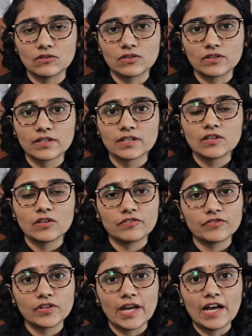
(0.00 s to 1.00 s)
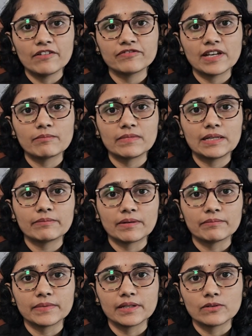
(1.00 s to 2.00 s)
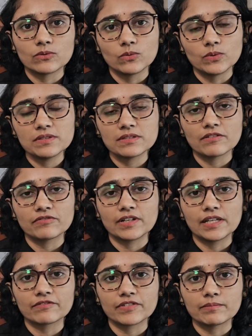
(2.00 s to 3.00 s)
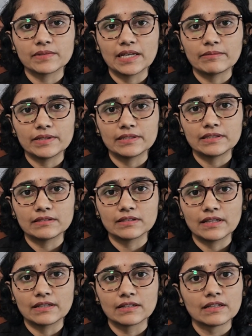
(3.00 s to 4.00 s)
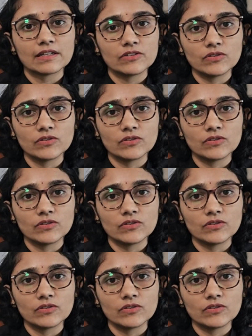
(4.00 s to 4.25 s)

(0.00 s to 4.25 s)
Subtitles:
or if you have family member who is suffering from diabetes and